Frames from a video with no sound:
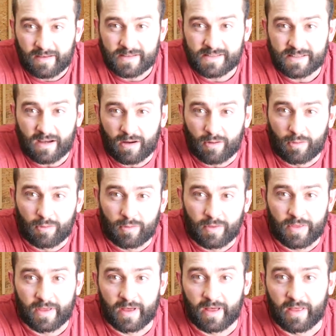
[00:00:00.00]
so
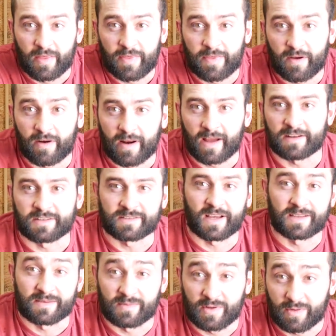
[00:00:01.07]
the third
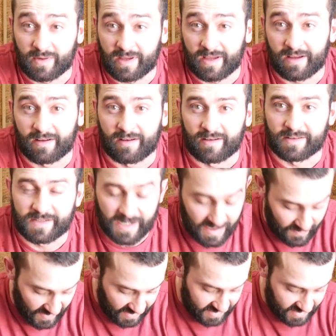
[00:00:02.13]
exercise I'm doing here is going to be